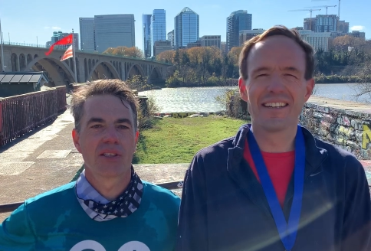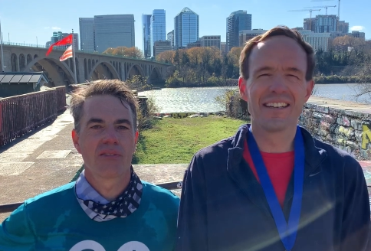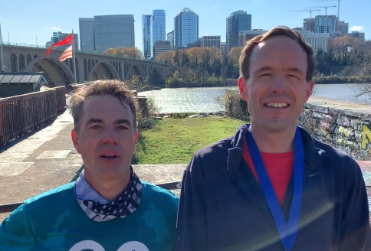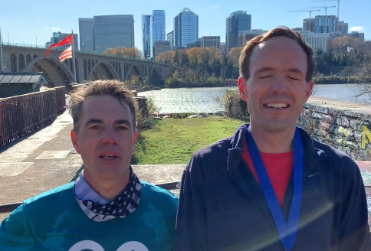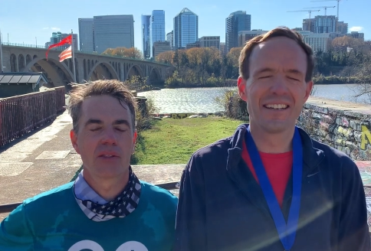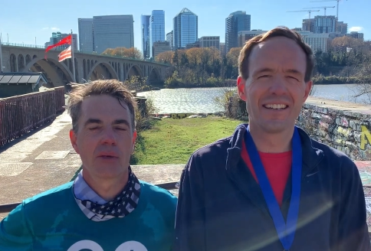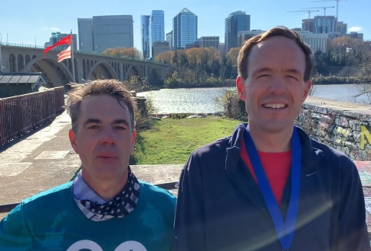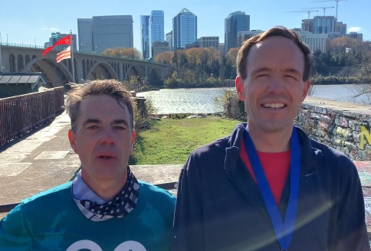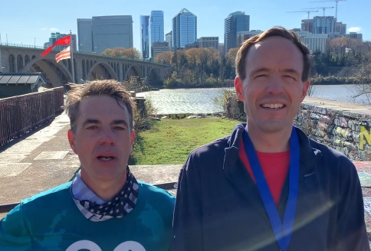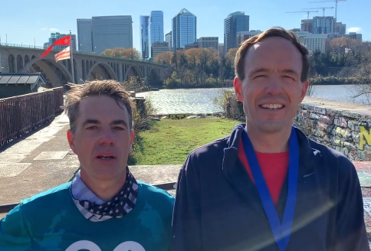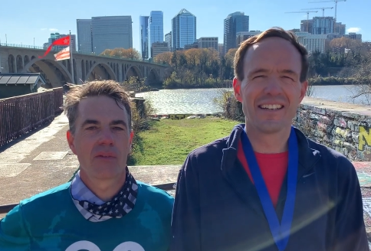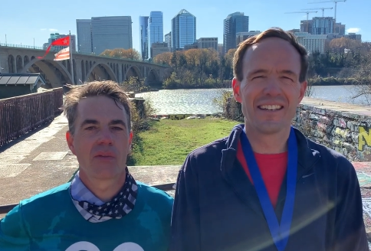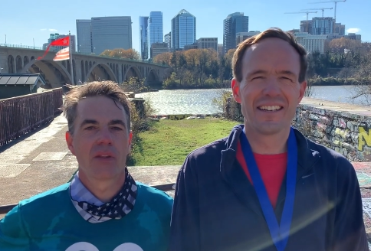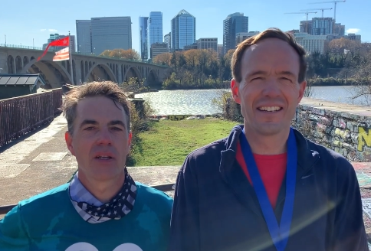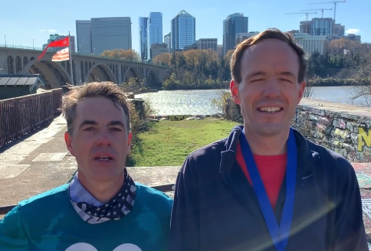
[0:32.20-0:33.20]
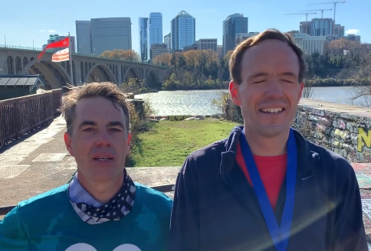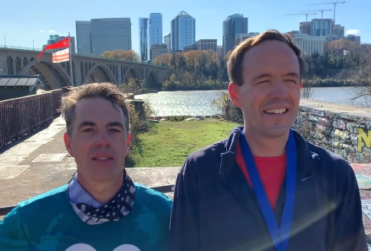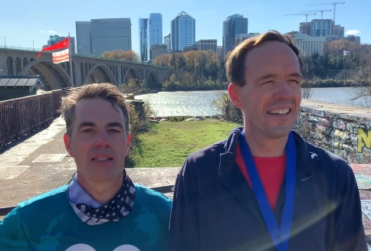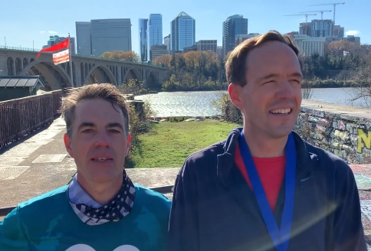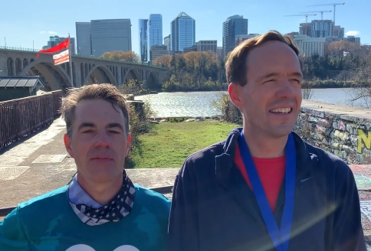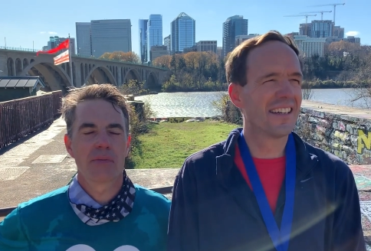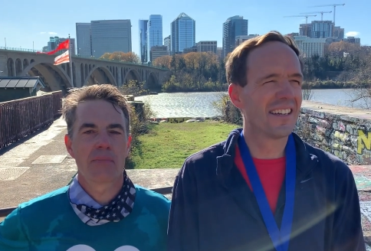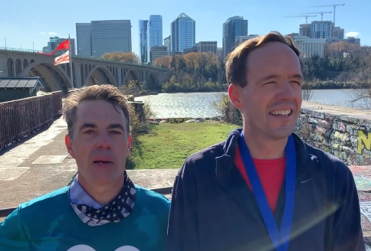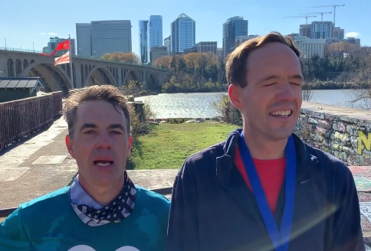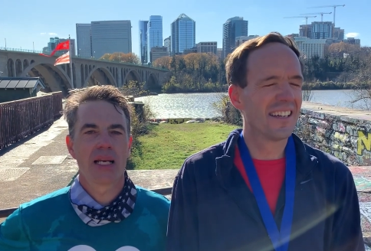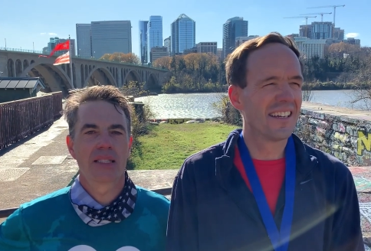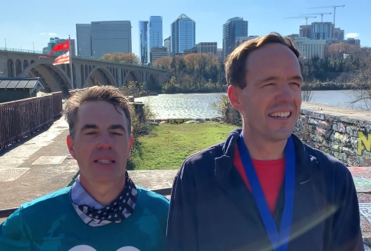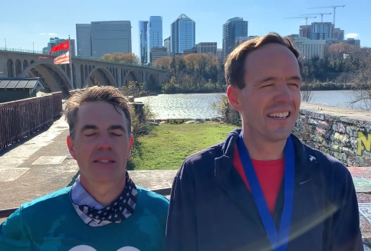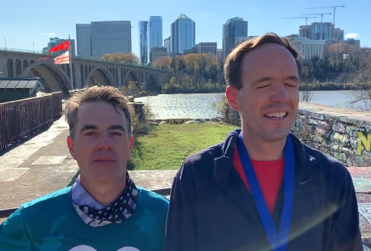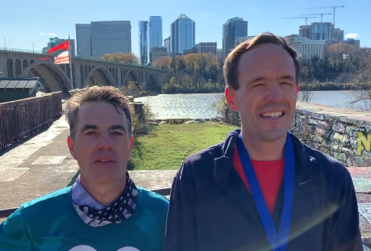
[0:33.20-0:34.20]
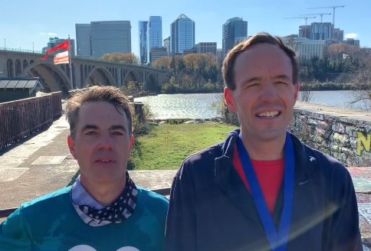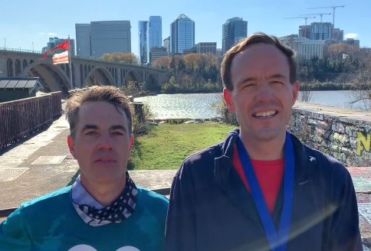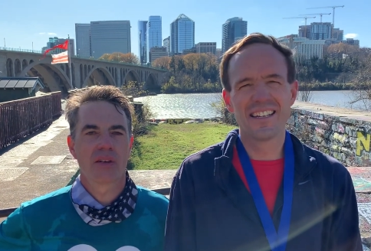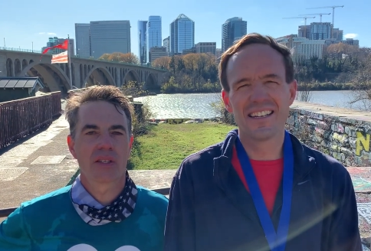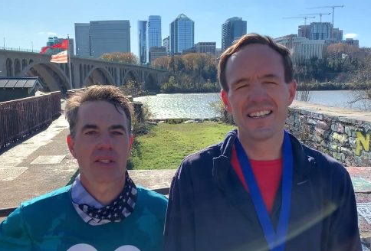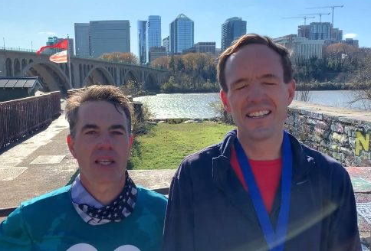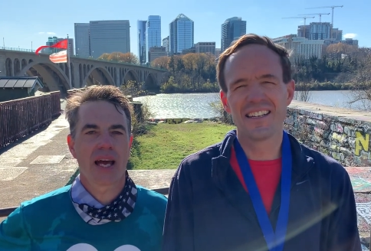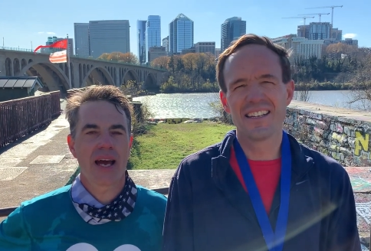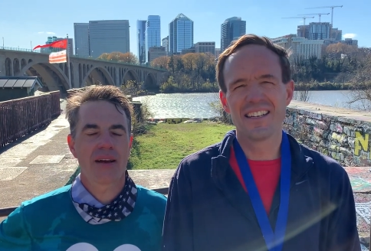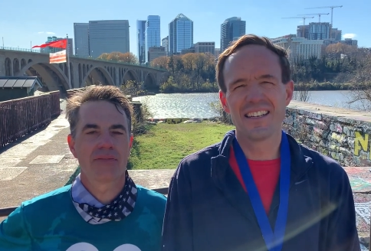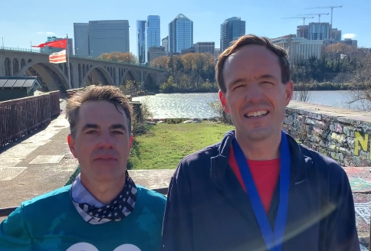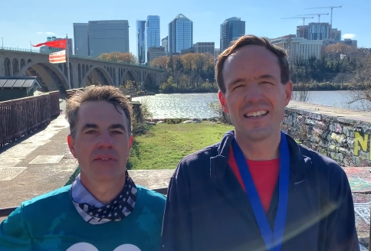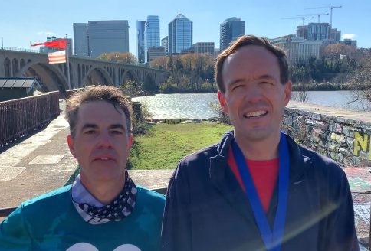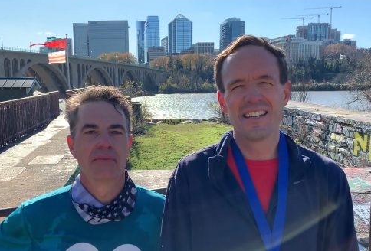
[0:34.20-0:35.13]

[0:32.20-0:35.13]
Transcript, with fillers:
Speaker 1: race. We went out with a nice even pace for the first half.